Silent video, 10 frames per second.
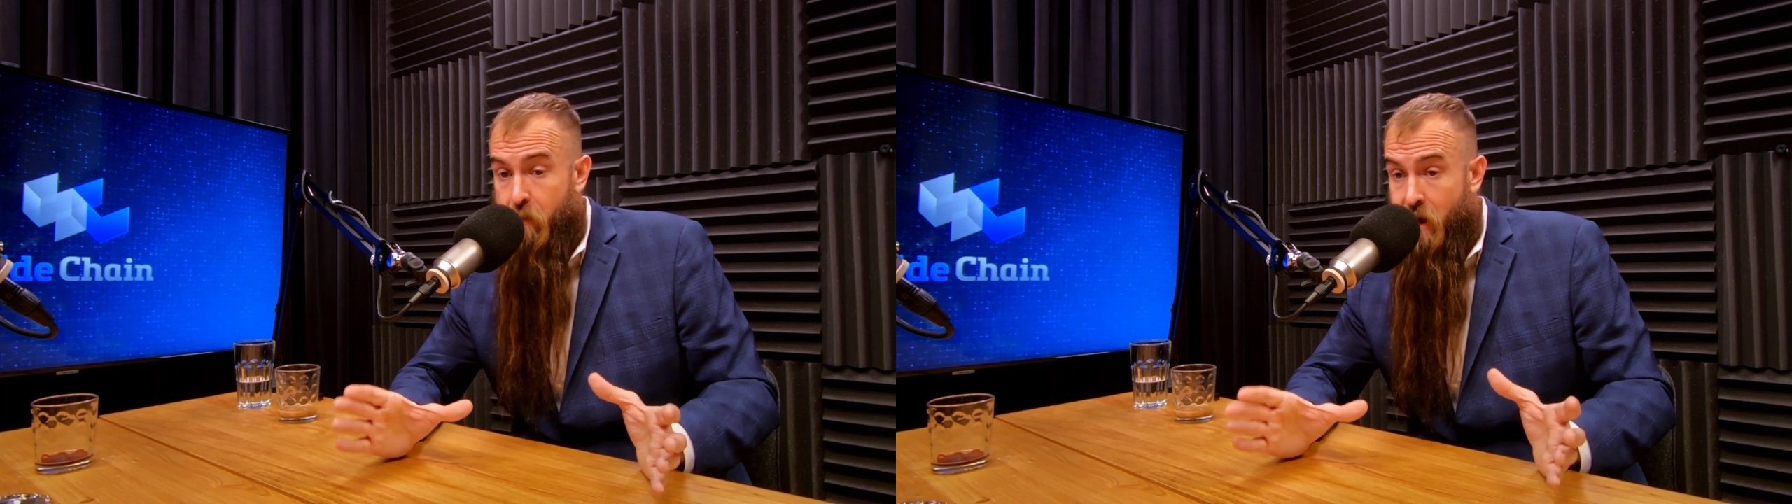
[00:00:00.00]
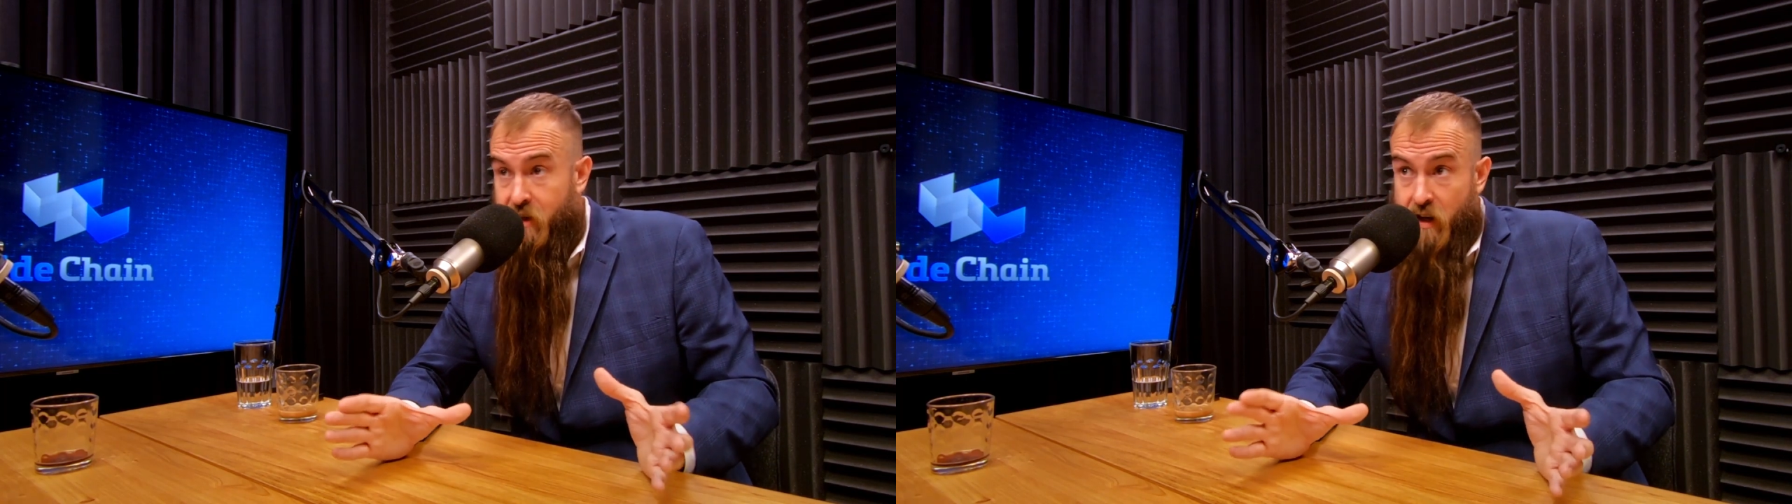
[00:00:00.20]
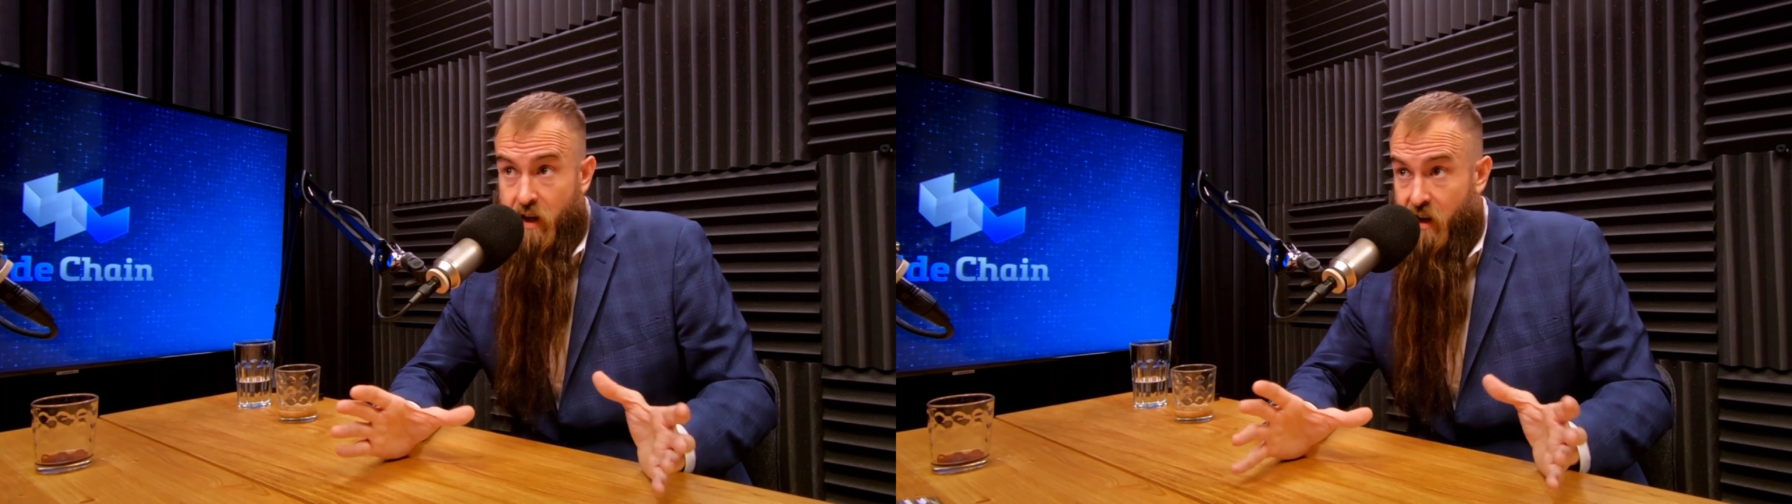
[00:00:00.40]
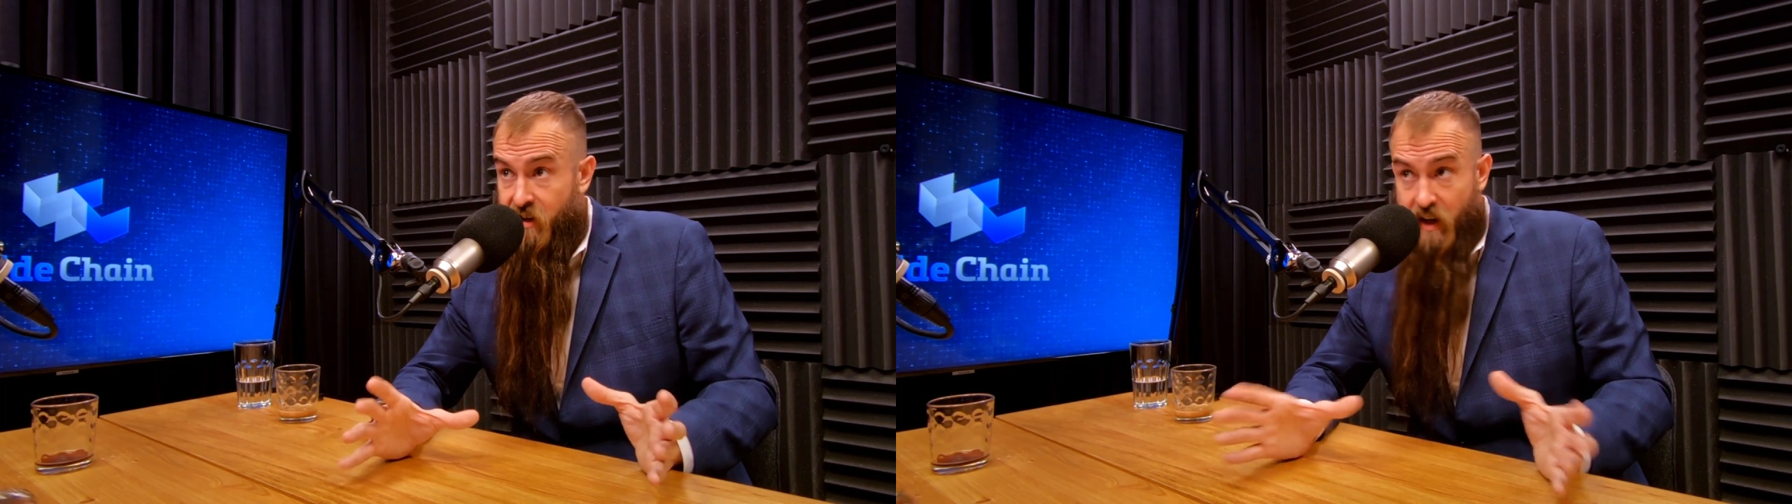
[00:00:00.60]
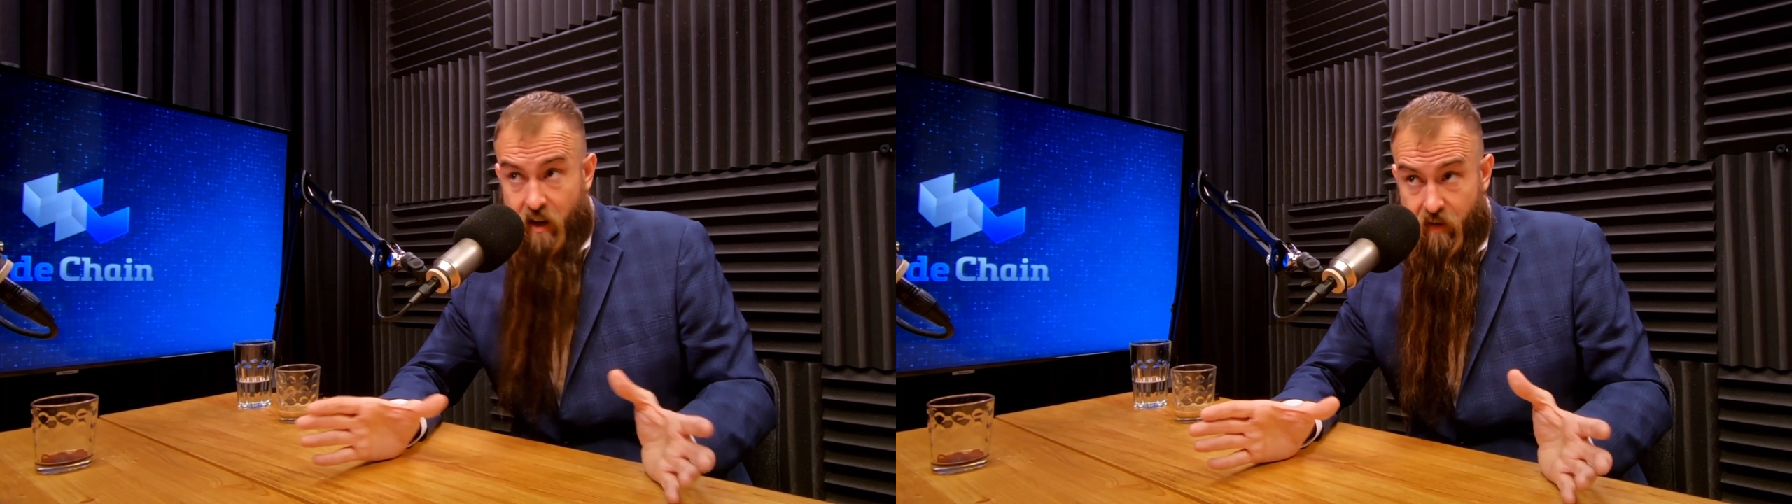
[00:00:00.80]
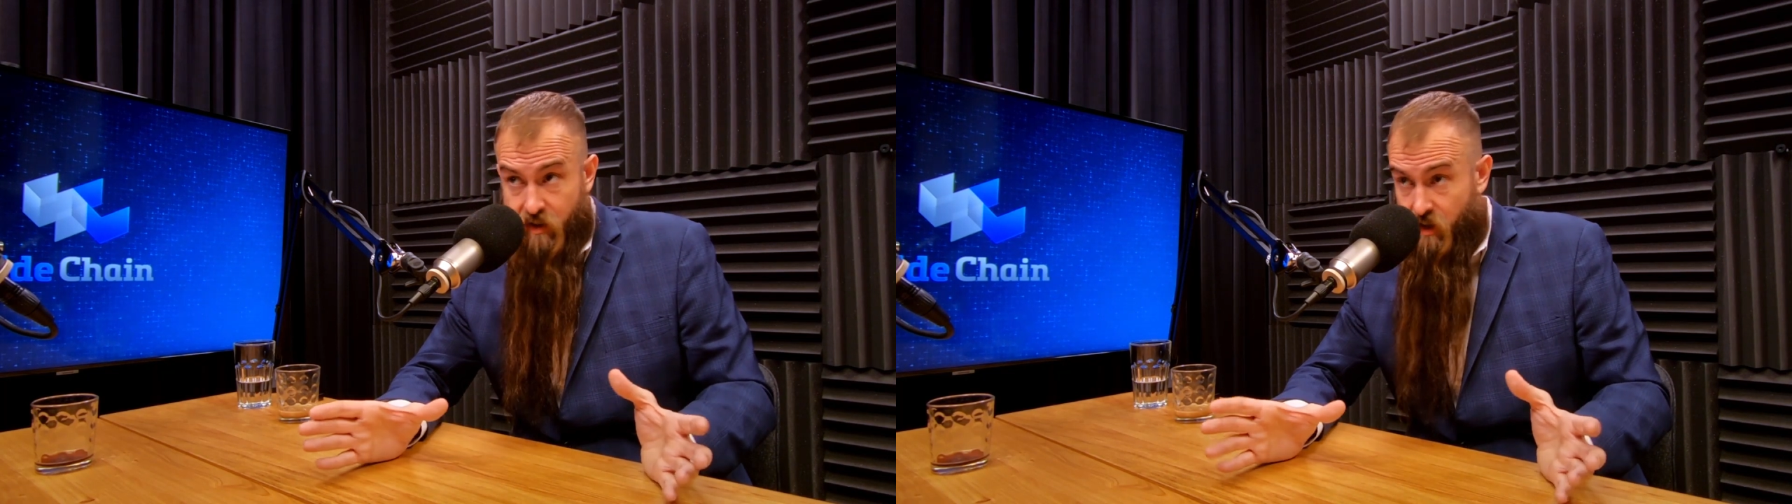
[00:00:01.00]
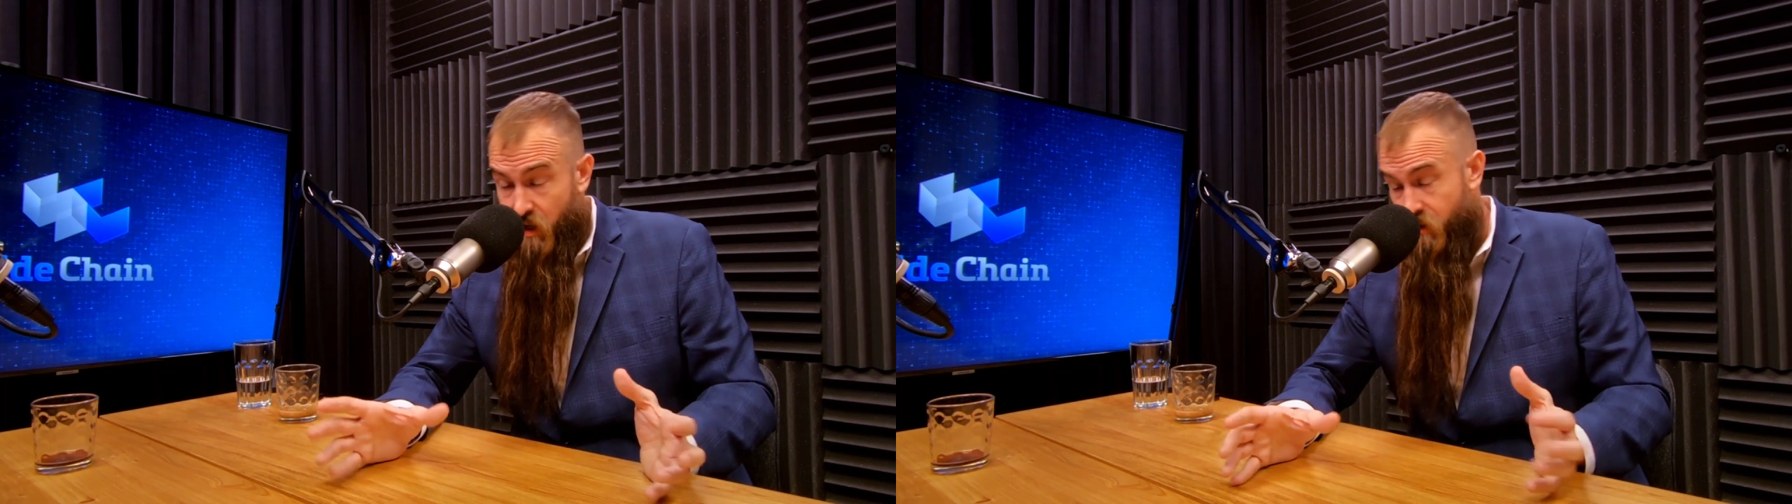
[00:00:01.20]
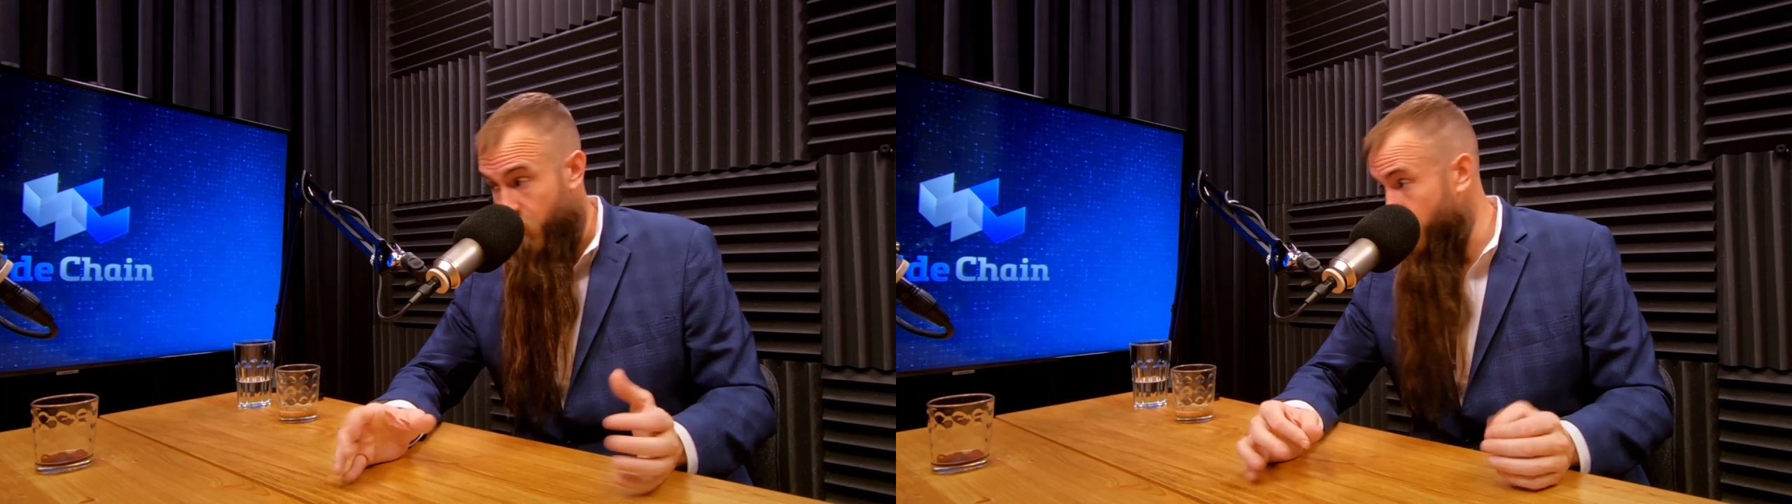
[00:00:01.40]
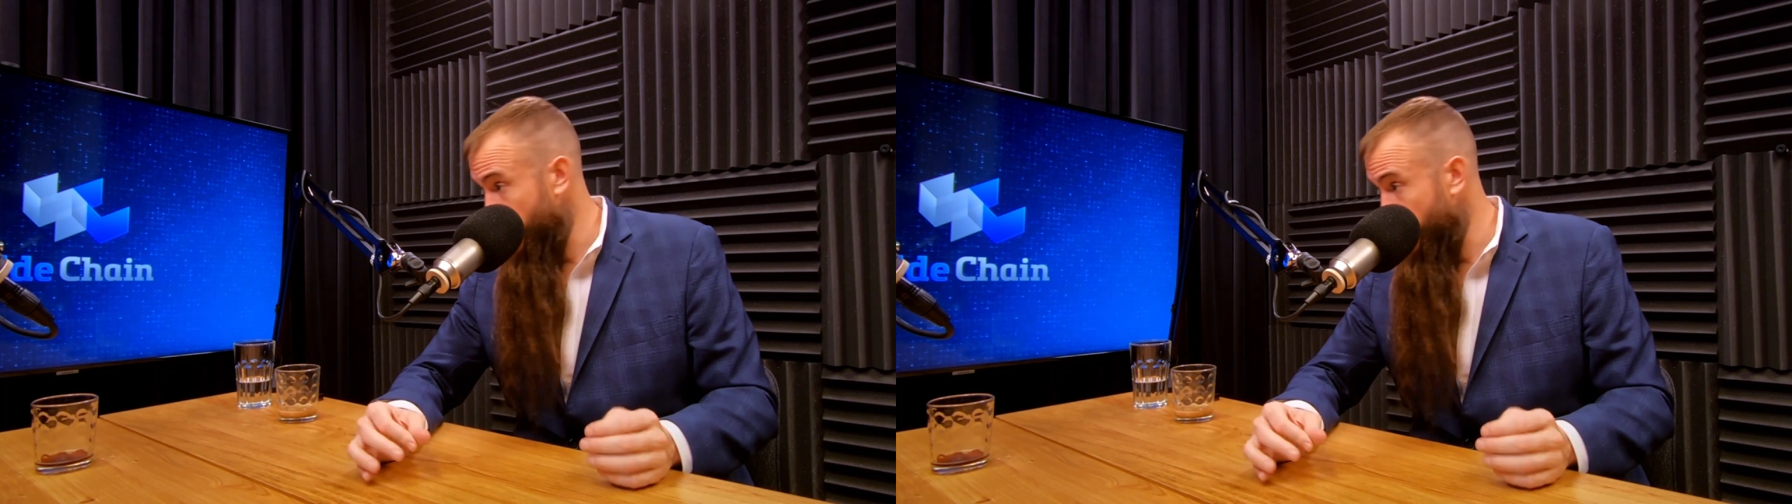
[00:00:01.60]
blockchain executive education.